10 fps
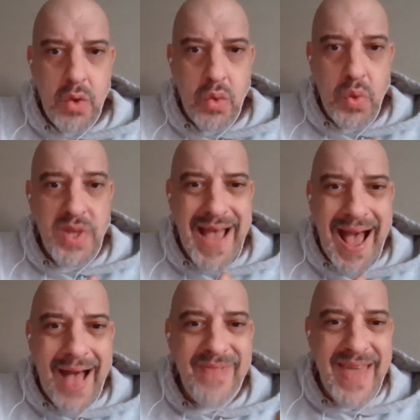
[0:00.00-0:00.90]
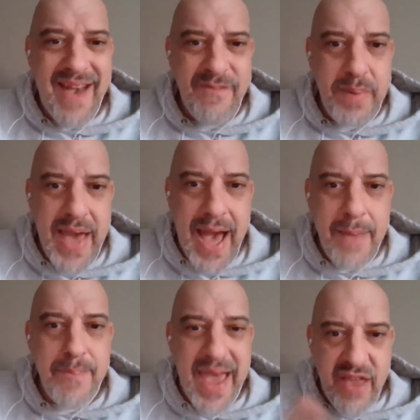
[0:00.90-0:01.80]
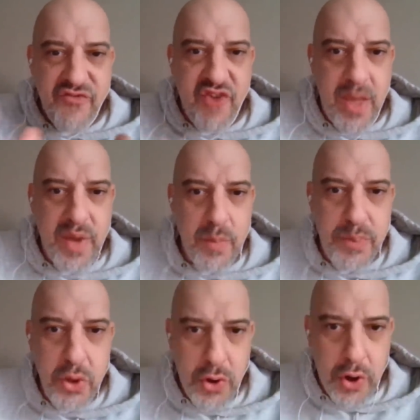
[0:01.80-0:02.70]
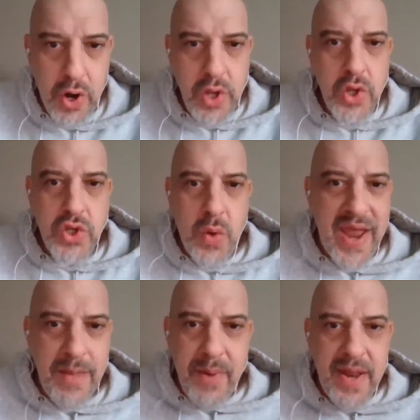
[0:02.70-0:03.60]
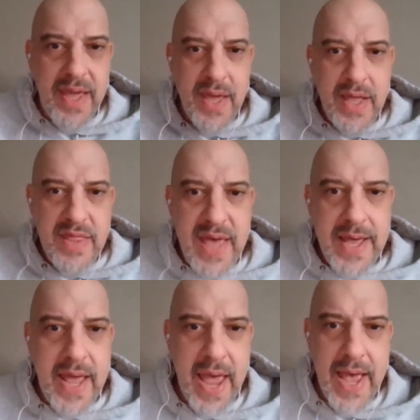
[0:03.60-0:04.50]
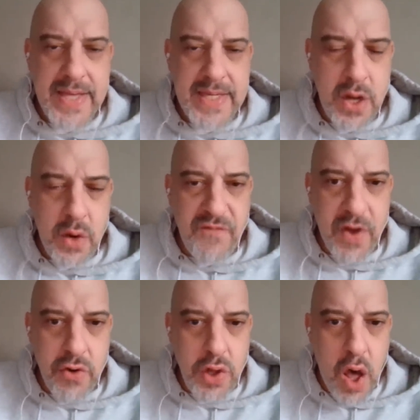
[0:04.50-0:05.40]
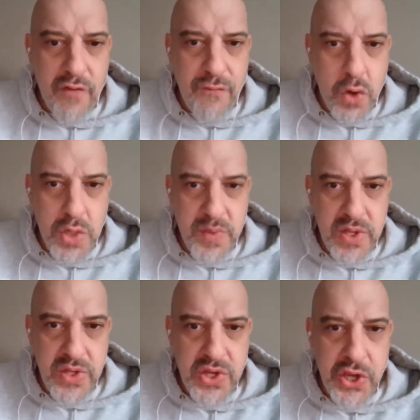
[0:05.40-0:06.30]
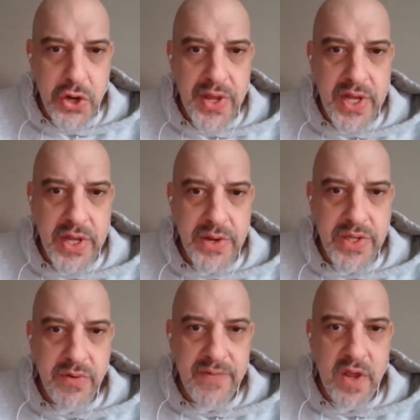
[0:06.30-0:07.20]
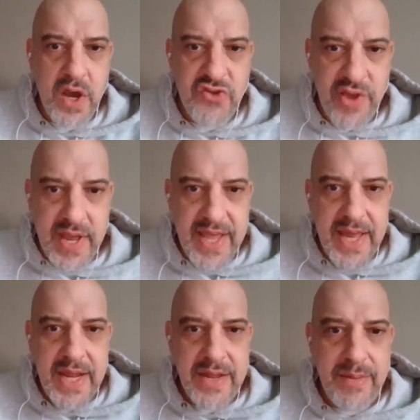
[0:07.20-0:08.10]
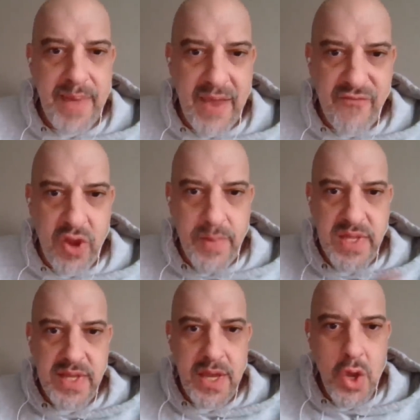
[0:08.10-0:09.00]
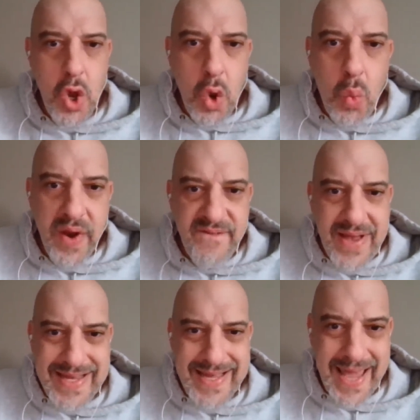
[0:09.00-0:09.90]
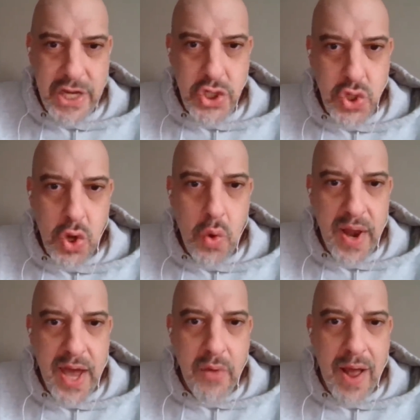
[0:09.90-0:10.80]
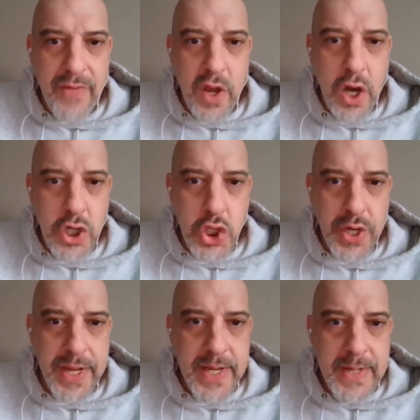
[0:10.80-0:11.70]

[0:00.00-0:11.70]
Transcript: was on the FBI mainframe computer. So anybody that has, you know, federal law enforcement security clearance around the country can get into the mainframe and see what investigations are going on around the country.